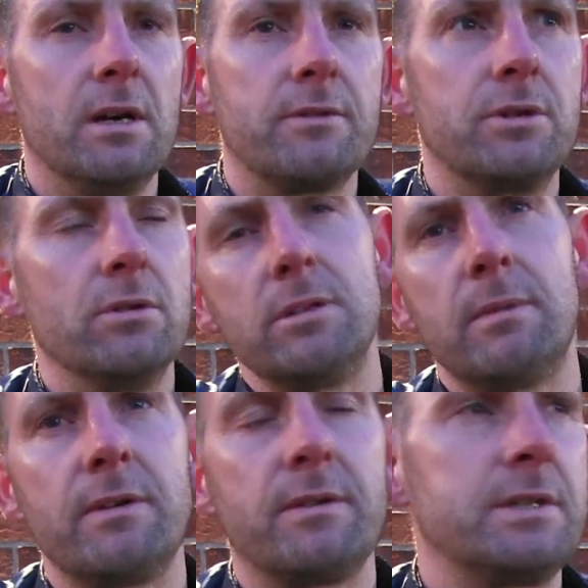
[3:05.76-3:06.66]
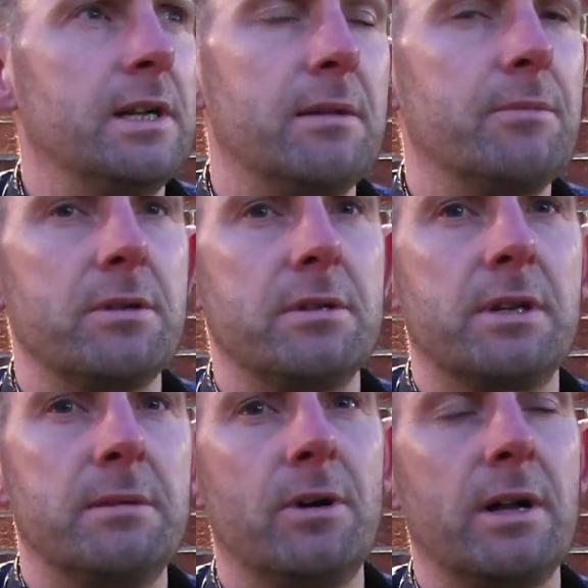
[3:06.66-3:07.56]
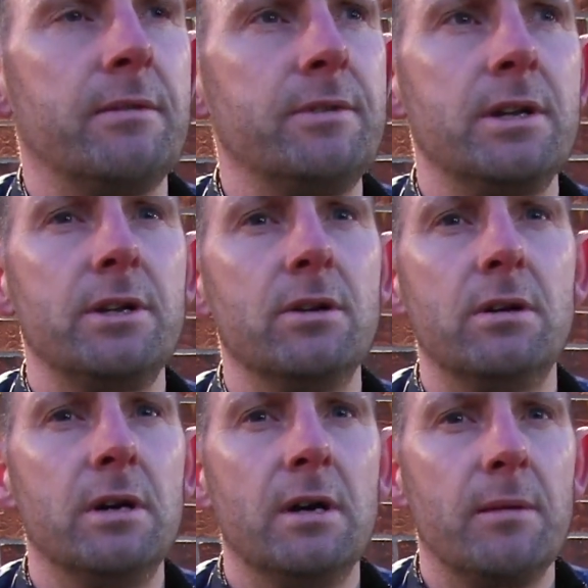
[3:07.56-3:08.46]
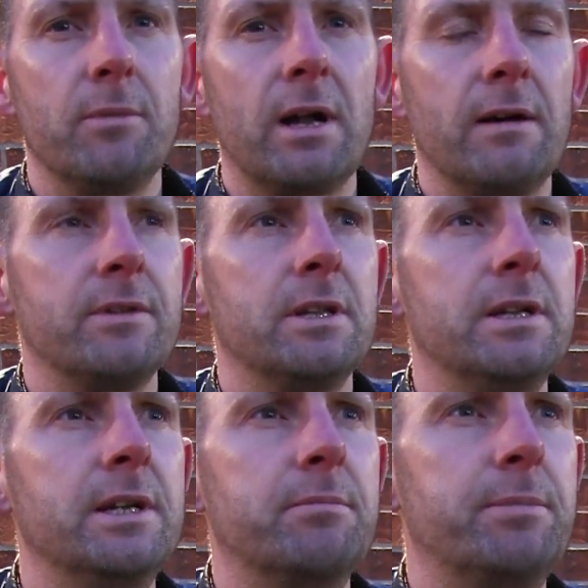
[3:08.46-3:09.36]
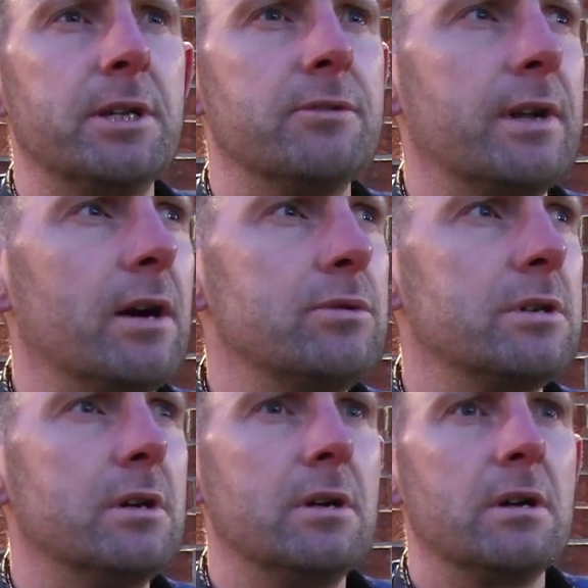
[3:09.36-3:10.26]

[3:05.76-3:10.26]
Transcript: I've told them. I've said I'm not having it. You know, I'm not having the league petering out.